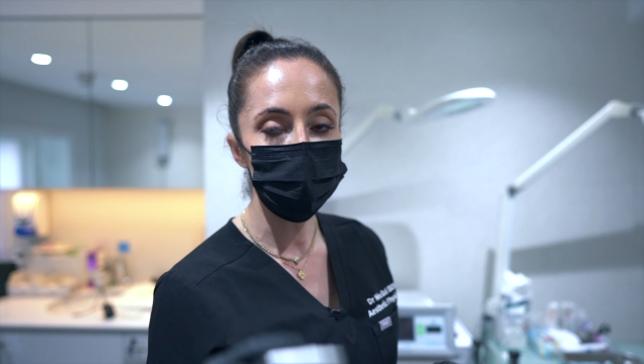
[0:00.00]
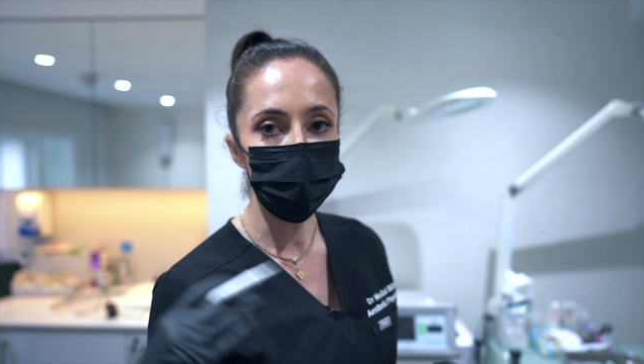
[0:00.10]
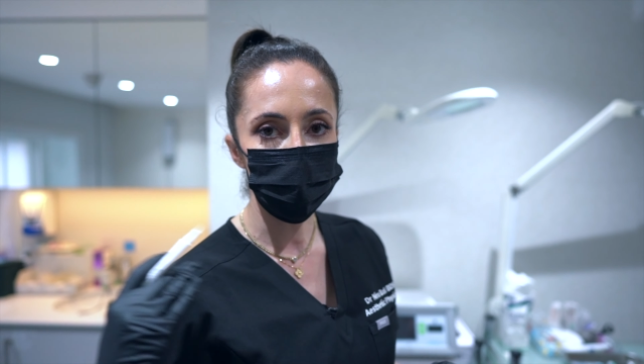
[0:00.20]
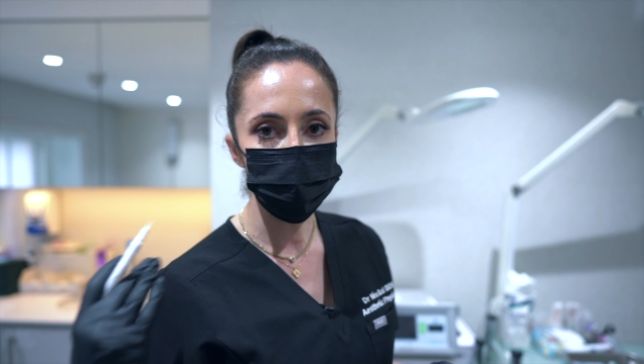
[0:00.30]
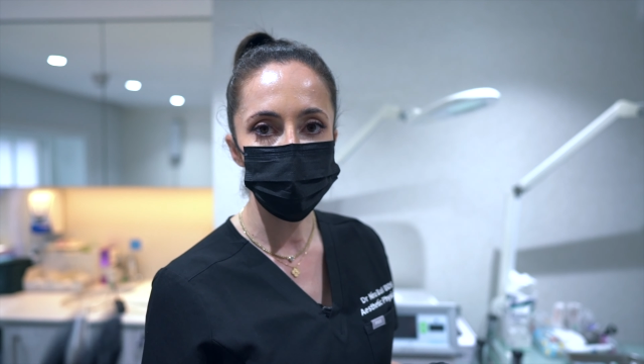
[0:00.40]

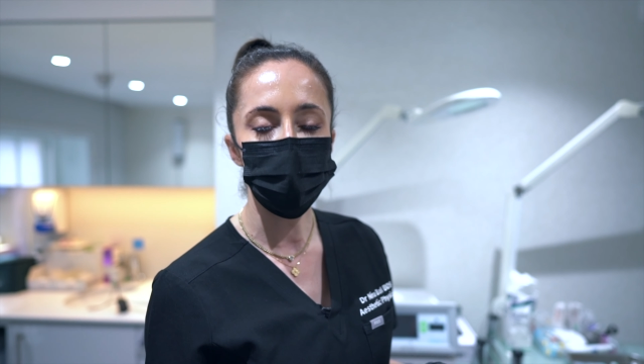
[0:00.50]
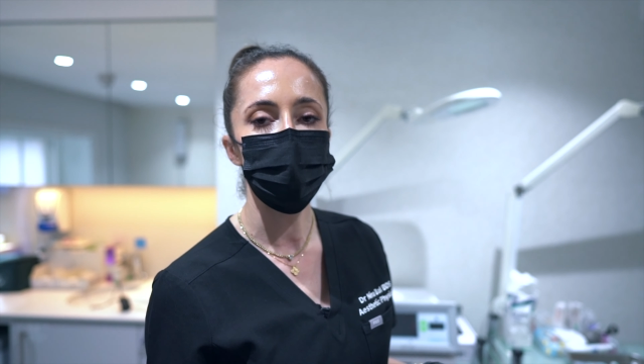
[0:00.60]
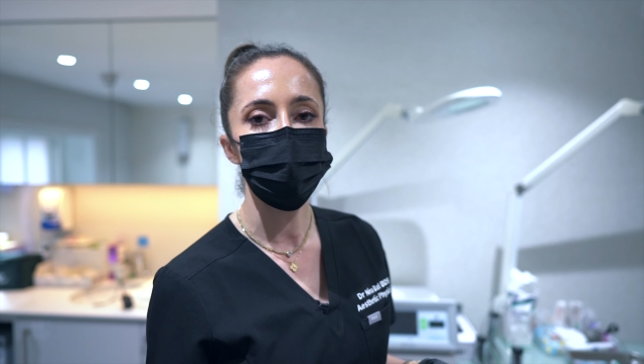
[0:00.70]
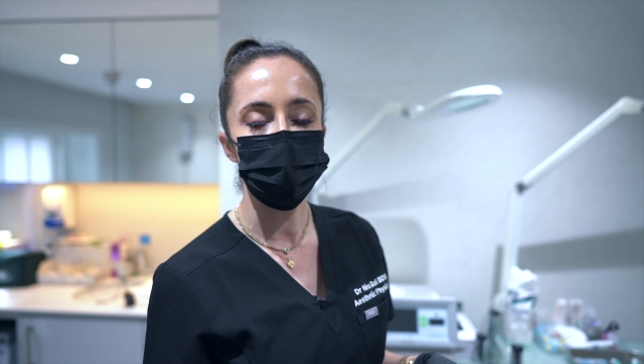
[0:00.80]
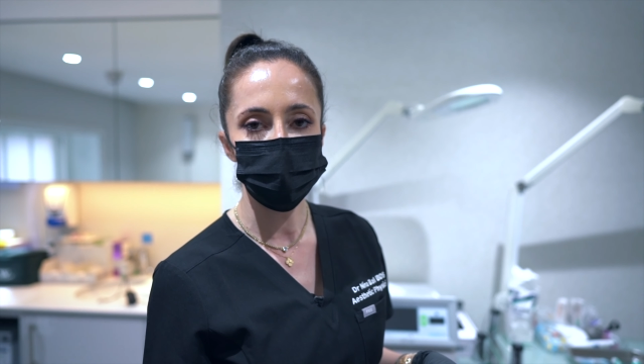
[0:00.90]
more
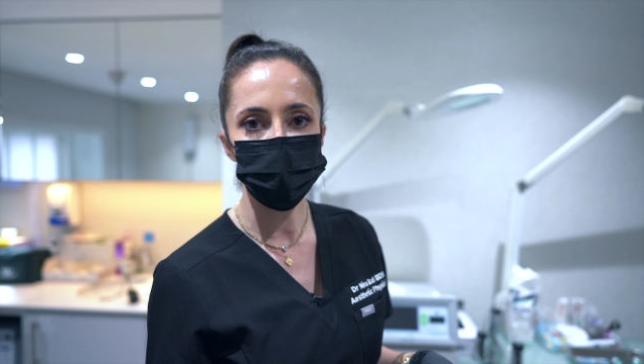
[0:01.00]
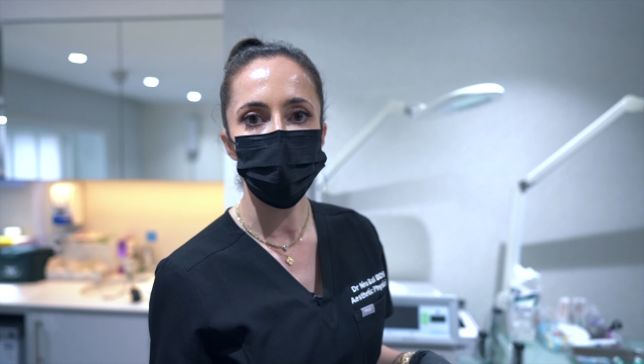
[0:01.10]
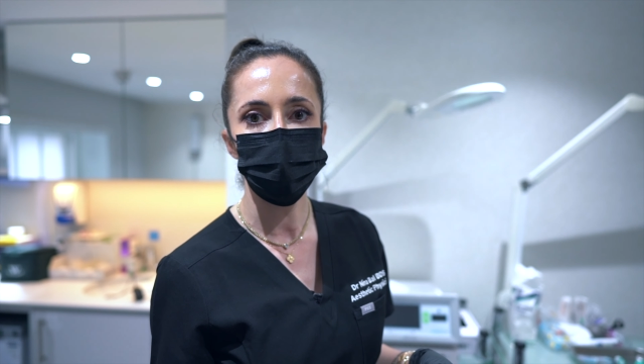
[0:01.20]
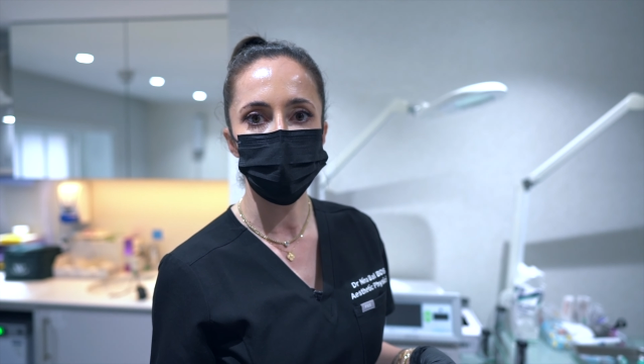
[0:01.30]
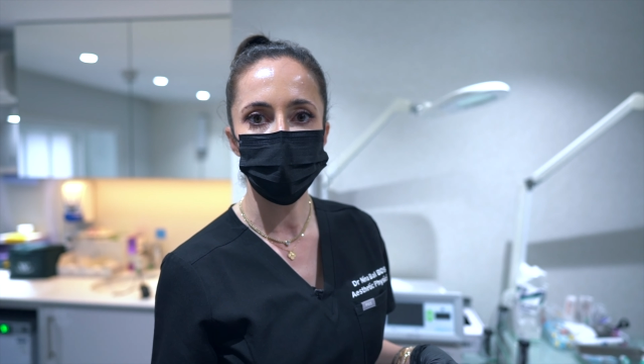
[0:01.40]
study about the
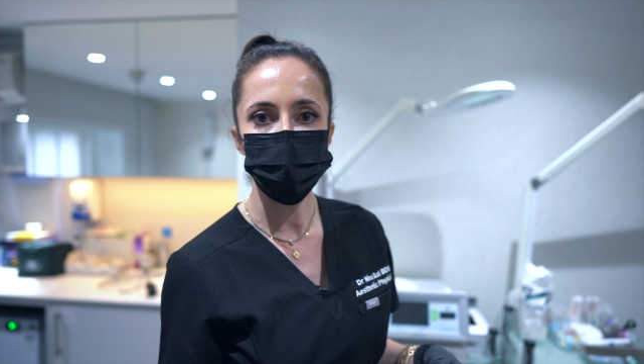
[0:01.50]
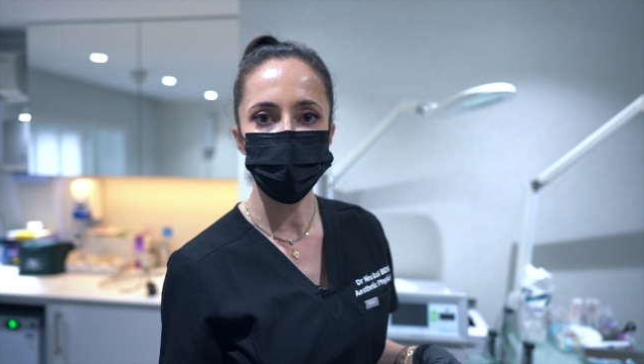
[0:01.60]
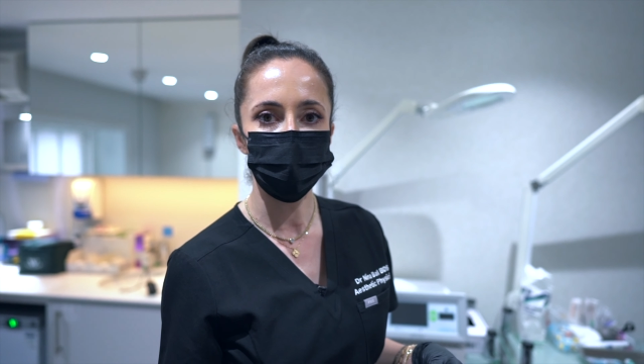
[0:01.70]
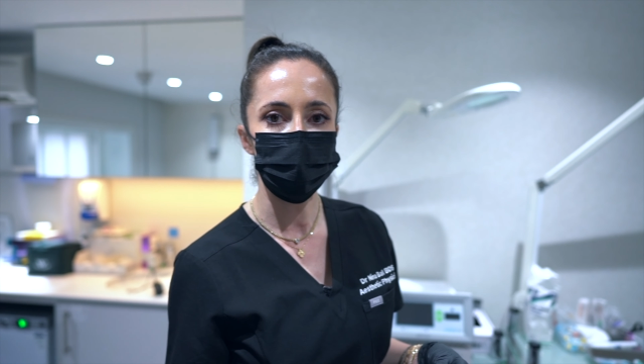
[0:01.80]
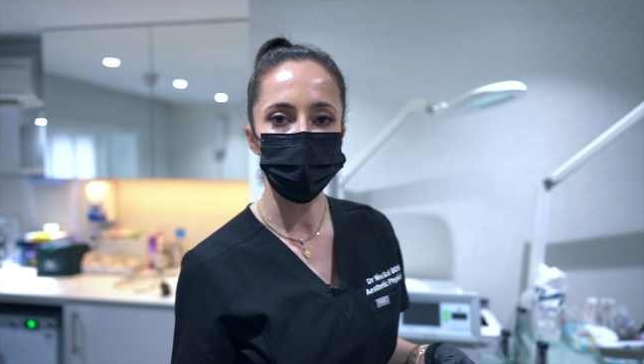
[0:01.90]
under eyes
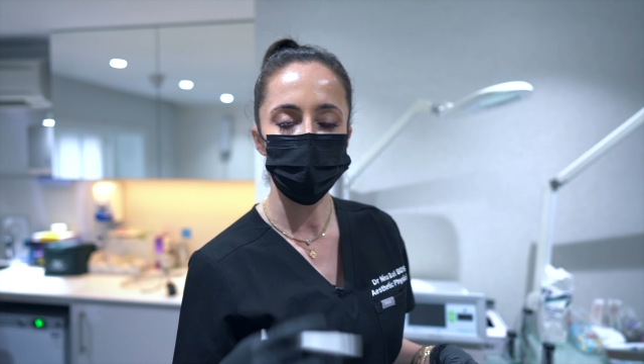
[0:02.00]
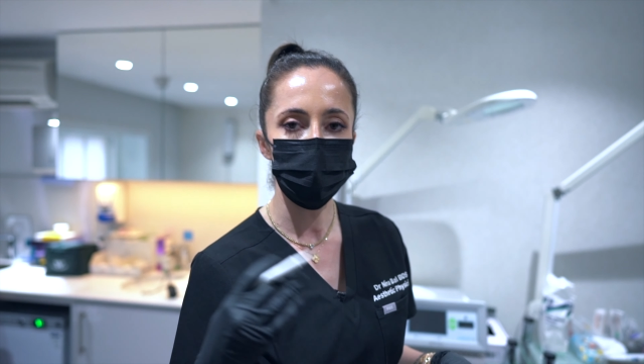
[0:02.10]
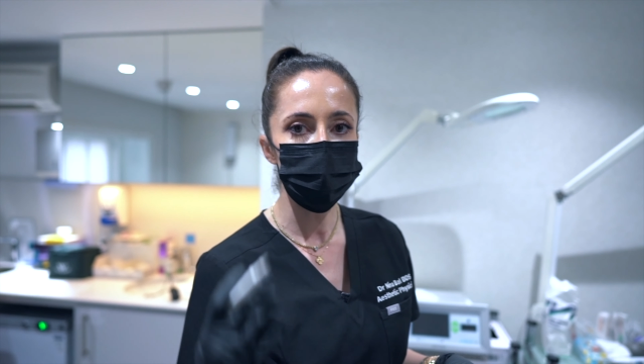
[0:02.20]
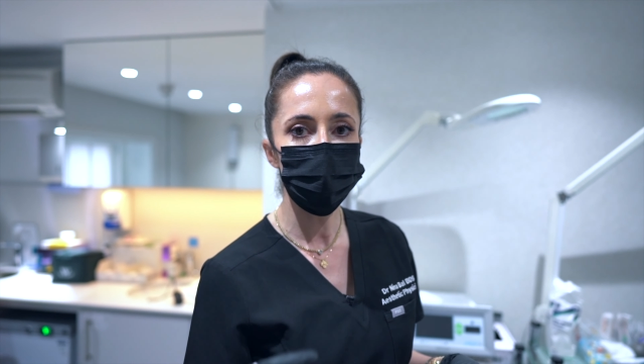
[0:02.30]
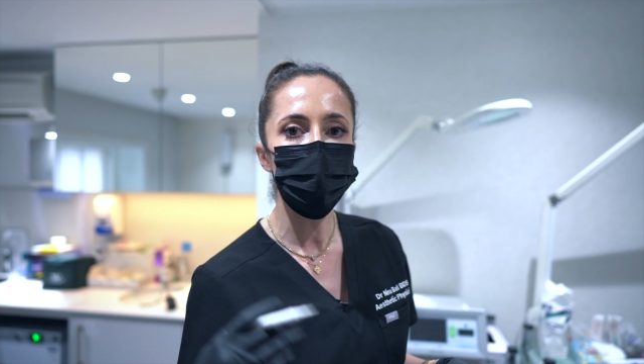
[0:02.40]
filler, and
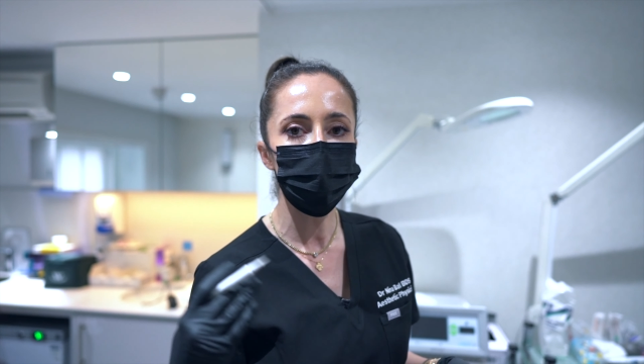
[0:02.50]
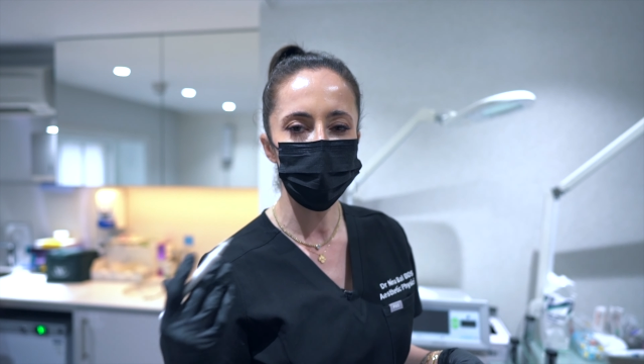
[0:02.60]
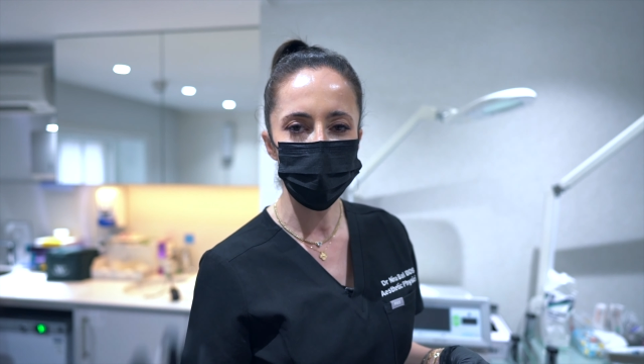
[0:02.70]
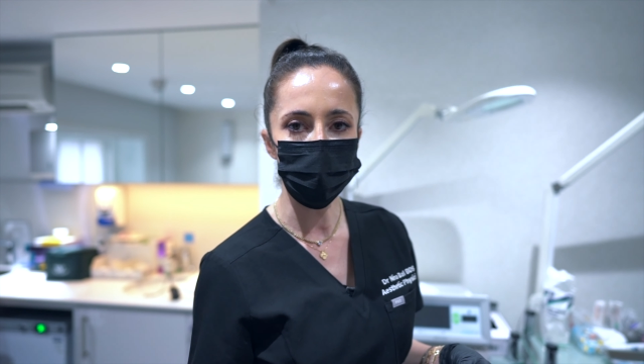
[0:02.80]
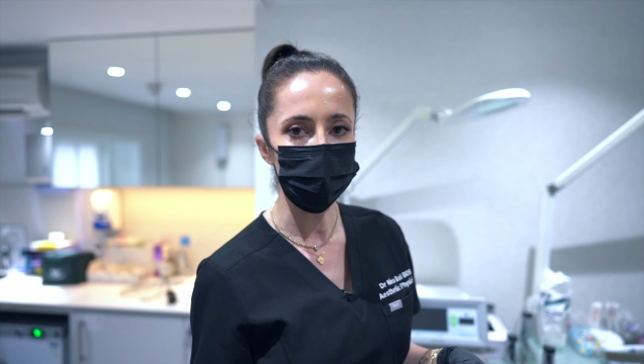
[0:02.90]
the more
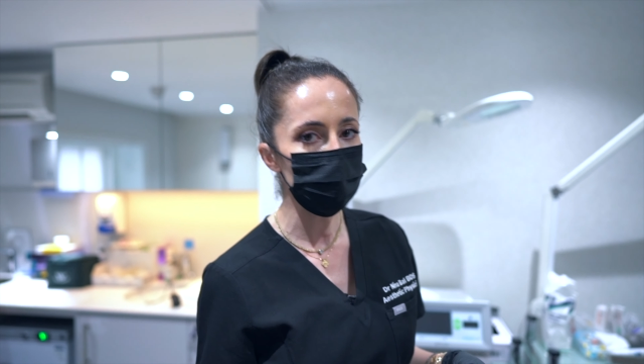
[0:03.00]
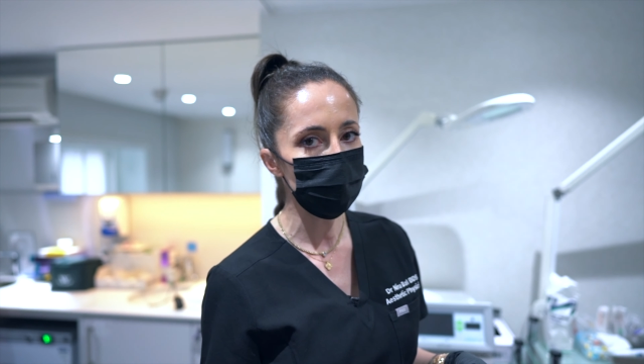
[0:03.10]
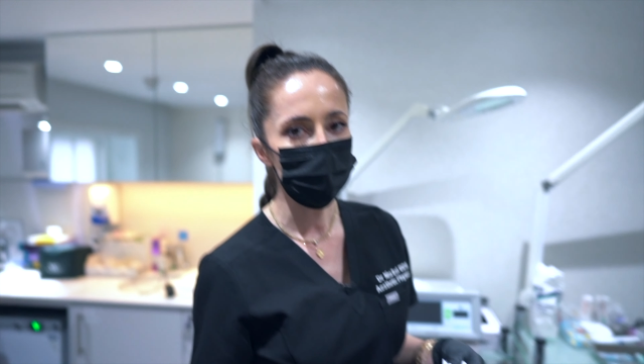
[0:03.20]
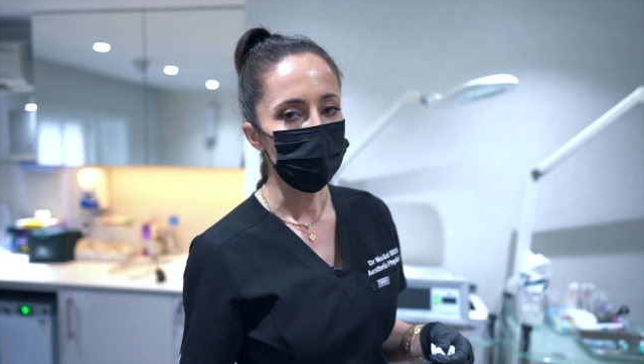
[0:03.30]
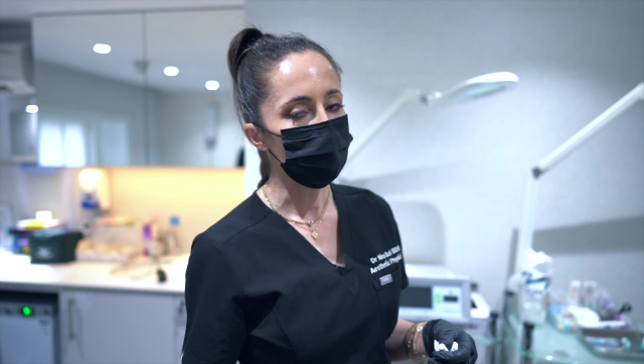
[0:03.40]
we know,